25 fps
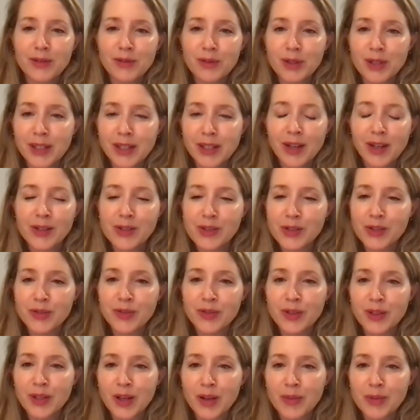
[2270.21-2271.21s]
really also
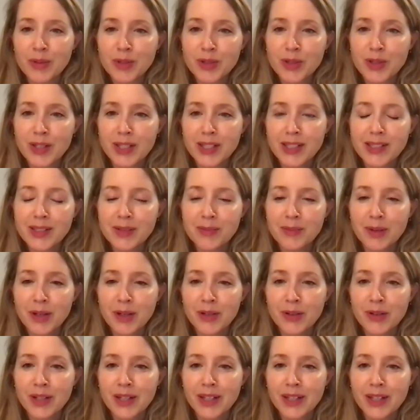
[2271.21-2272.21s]
for the opportunity to
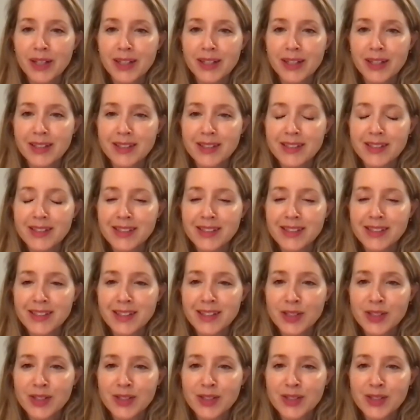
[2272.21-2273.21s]
moderate this
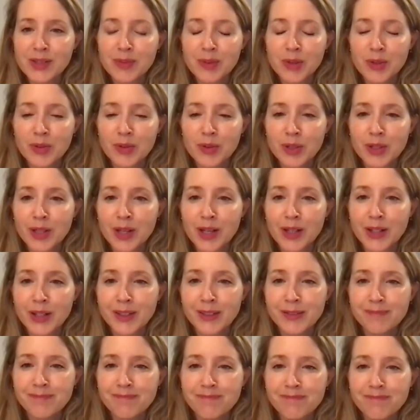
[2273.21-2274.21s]
discussion it's been a real
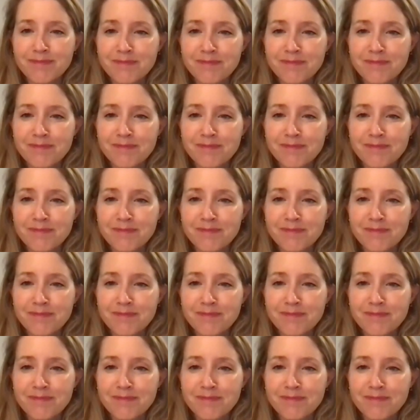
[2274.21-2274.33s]
honor